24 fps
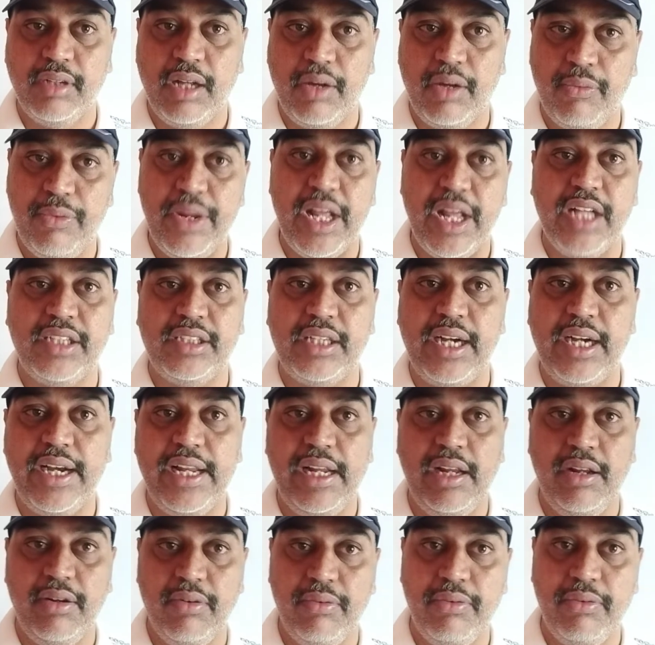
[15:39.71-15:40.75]
we are
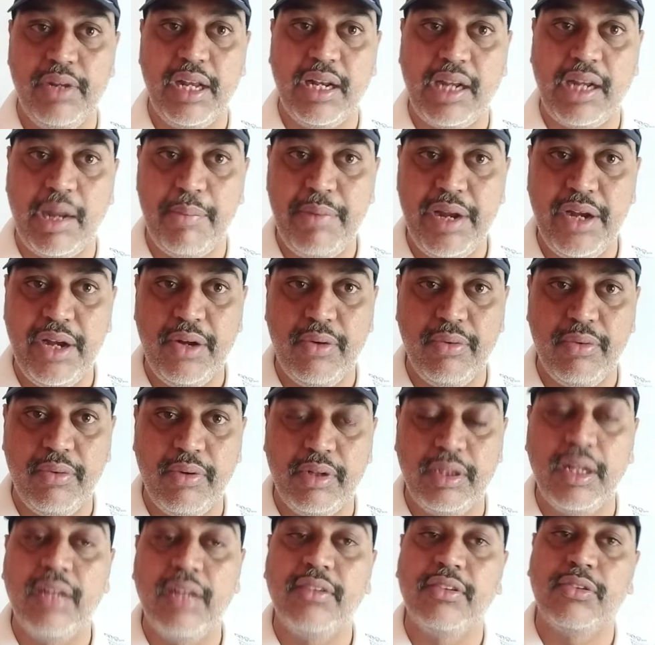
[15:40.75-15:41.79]
studying, we are coming toward,
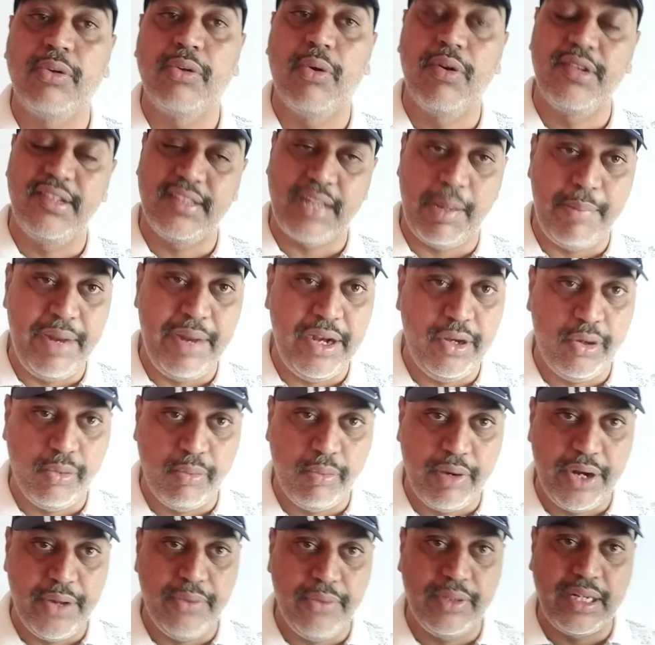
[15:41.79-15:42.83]
the source is coming
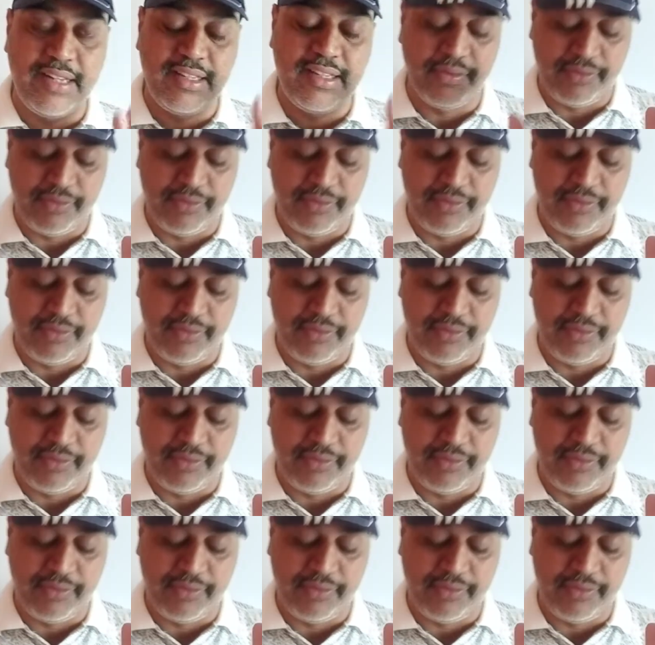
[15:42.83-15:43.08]
toward you, that is the